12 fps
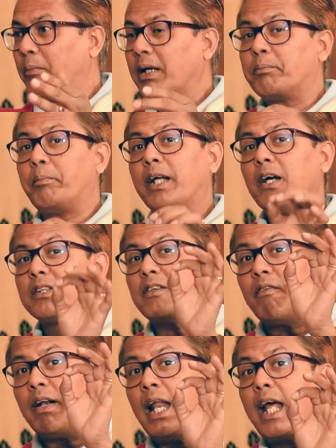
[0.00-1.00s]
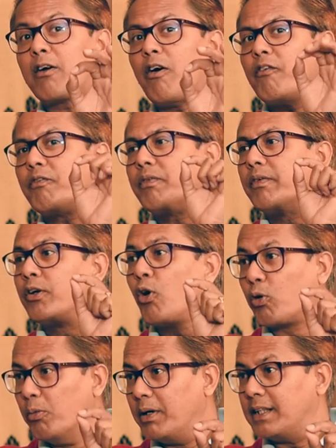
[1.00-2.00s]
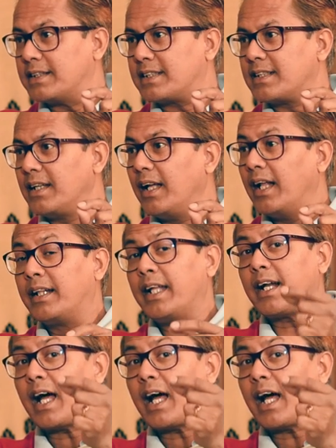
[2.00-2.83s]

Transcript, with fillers: but because of lack of documents, they